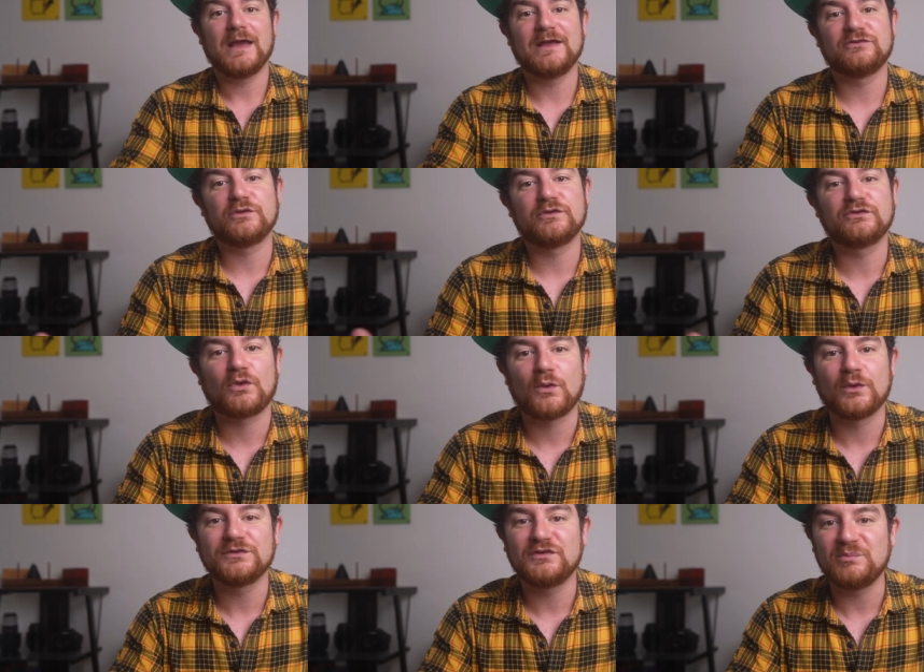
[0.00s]
And so there's
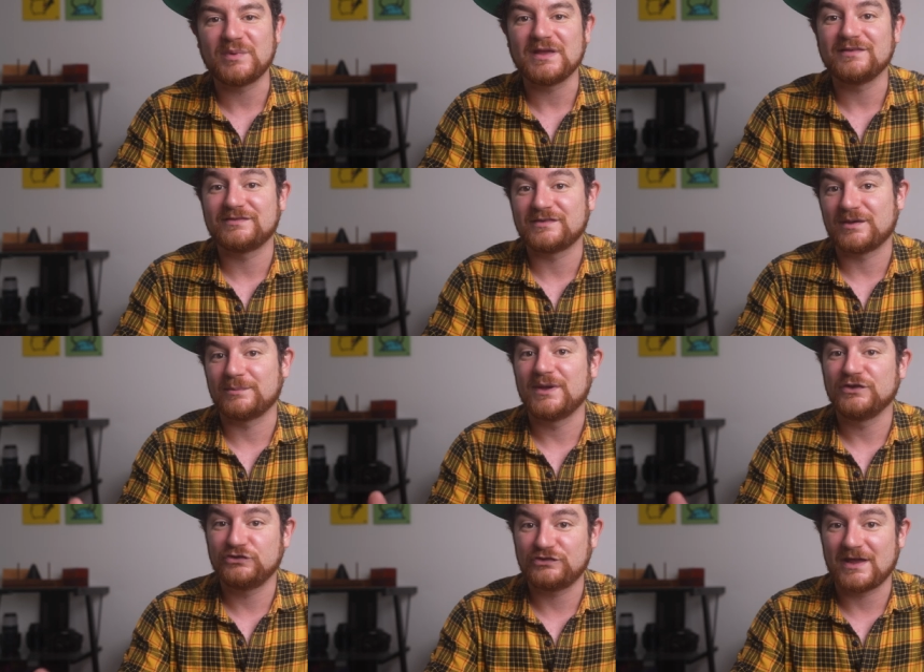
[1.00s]
going to be some
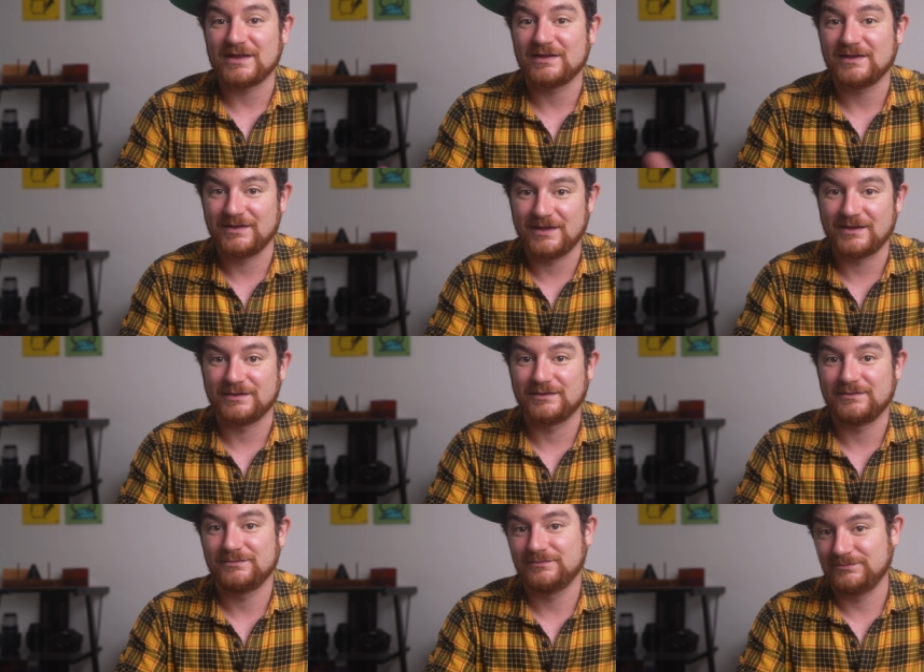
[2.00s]
shake
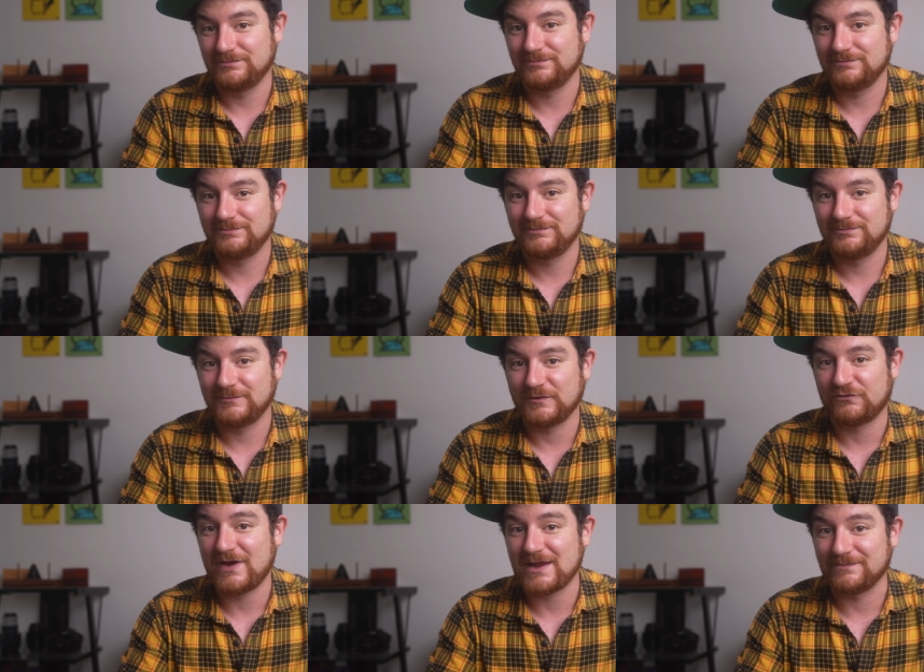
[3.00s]
in
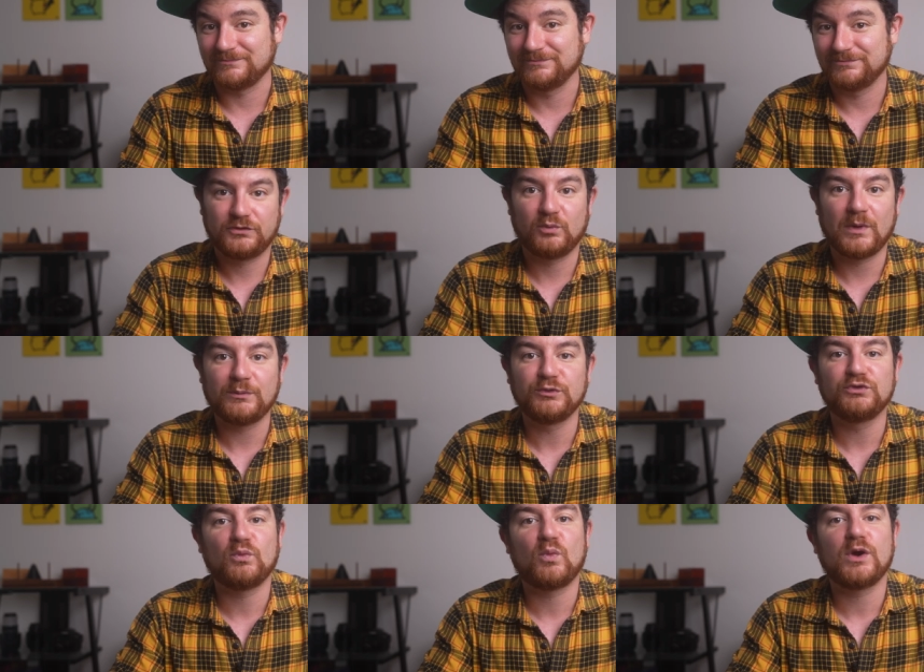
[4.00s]
the frame. So when
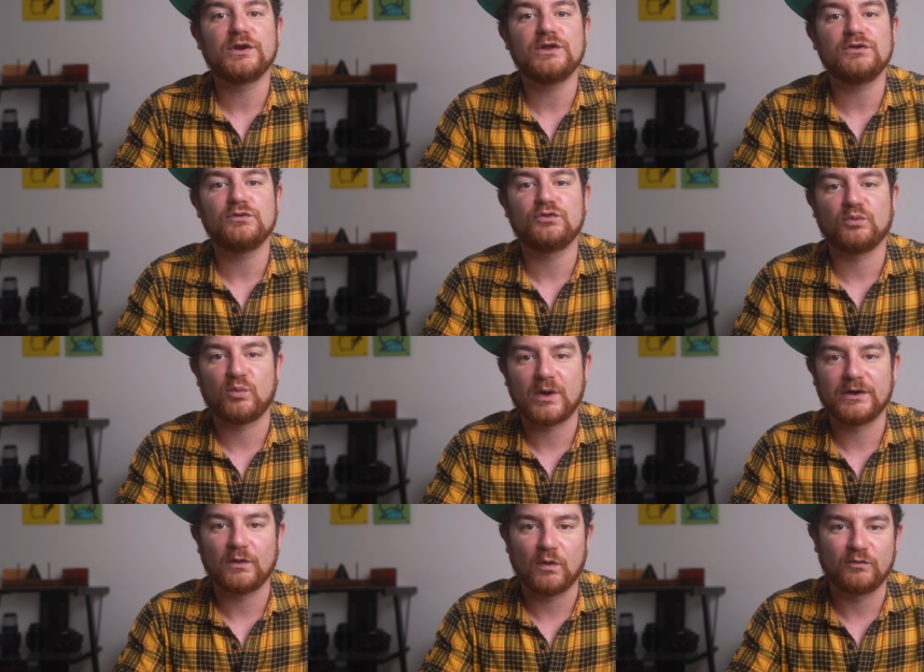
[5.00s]
would you want to use
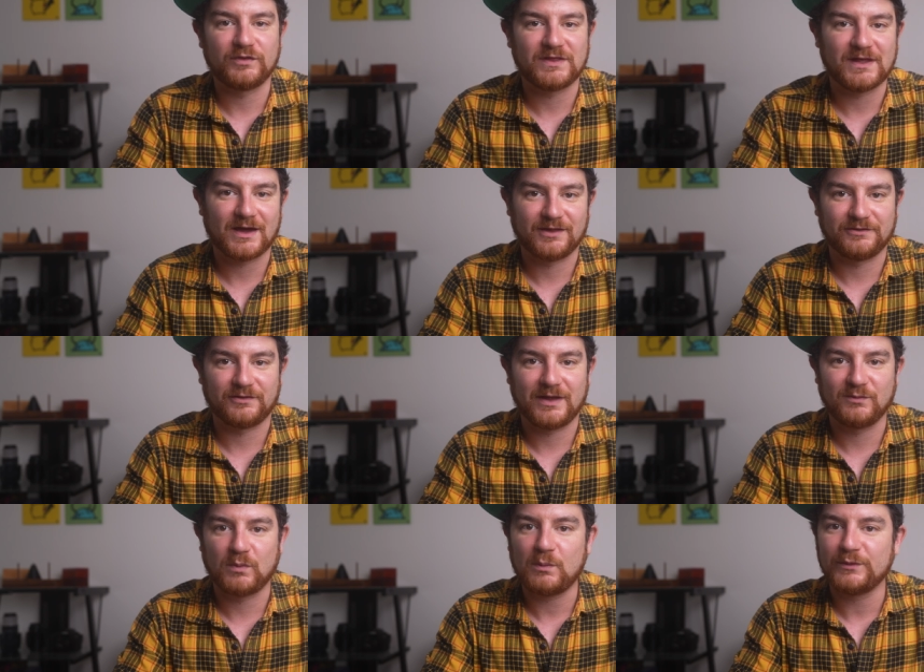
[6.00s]
one over the other
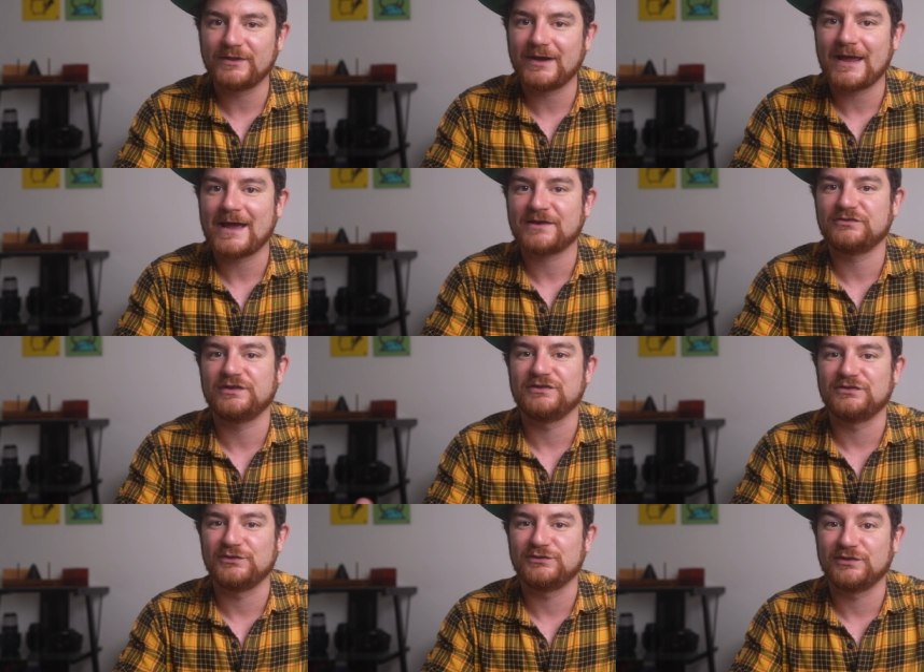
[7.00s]
and what would that actually
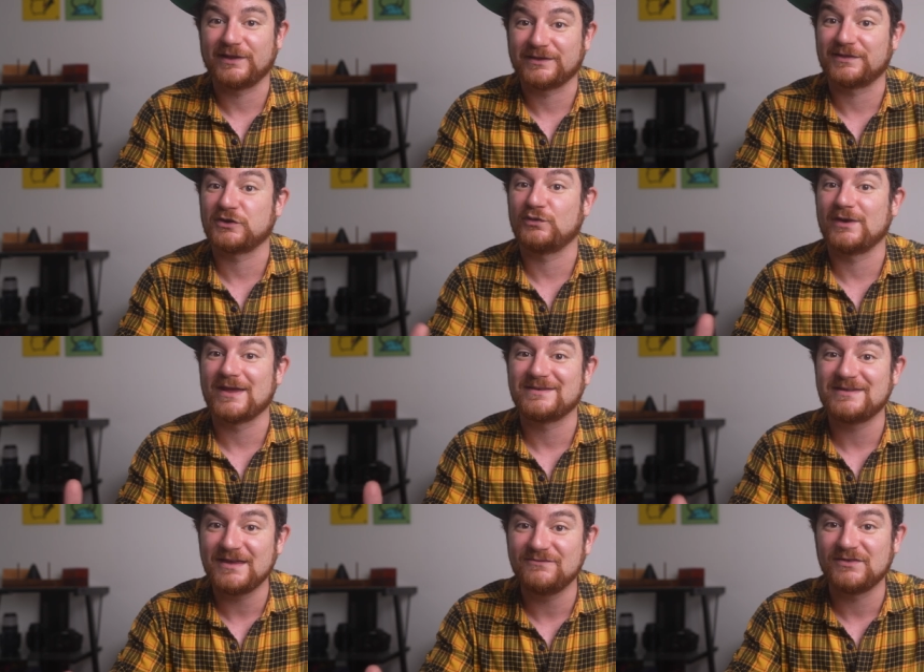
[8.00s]
do to like the
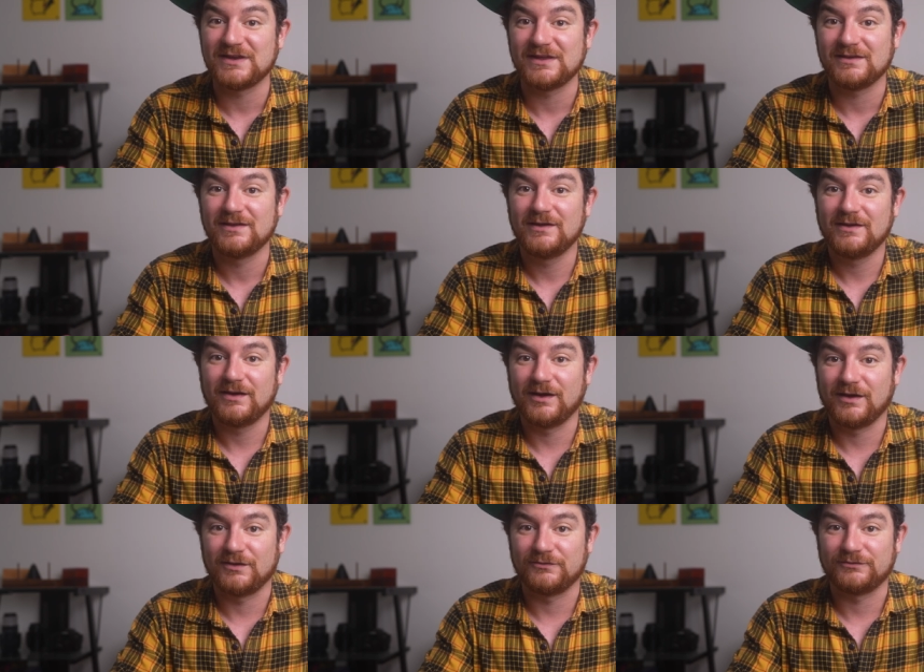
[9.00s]
creativity
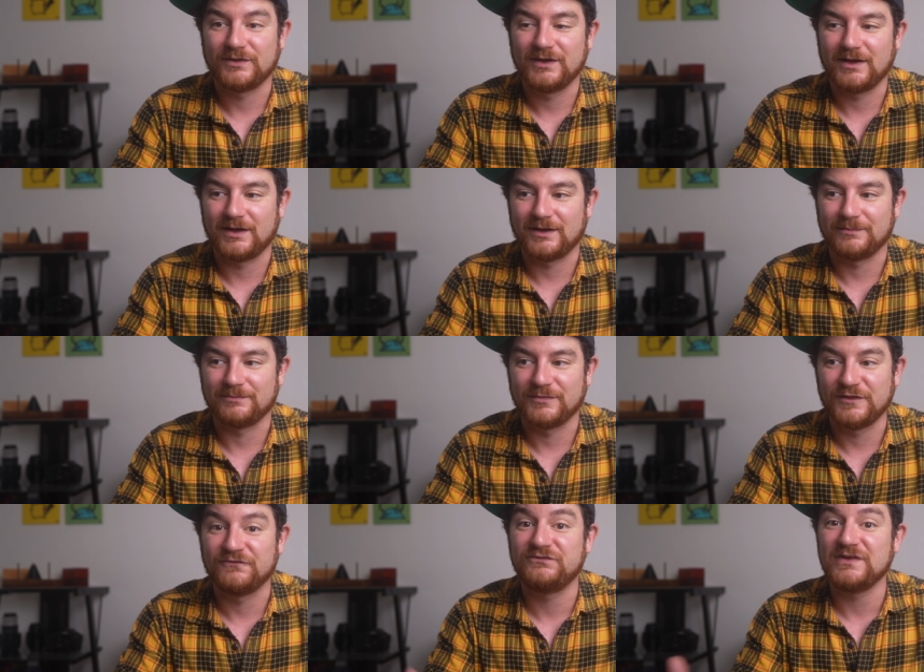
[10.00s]
of um,
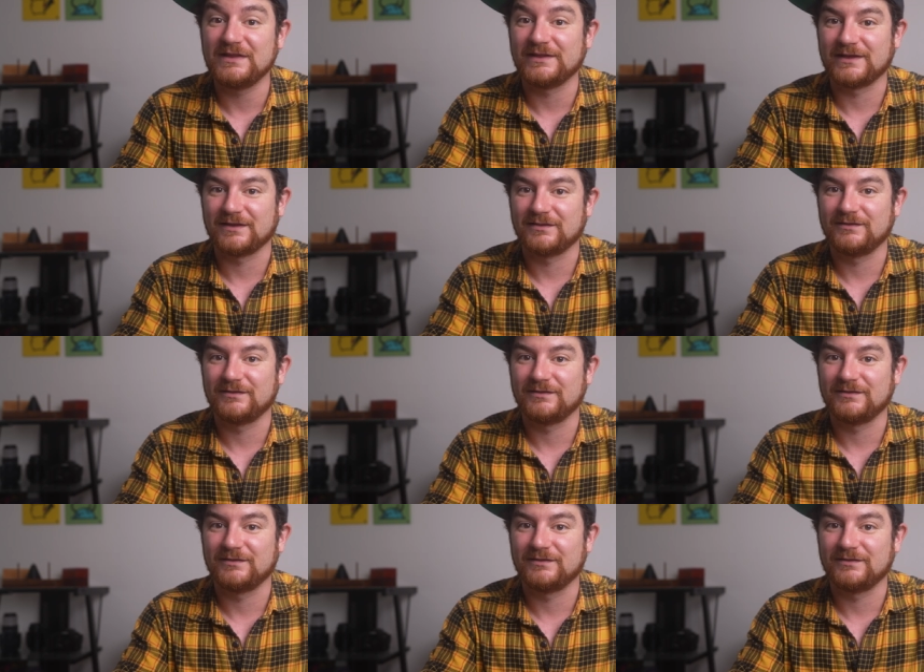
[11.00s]
the feeling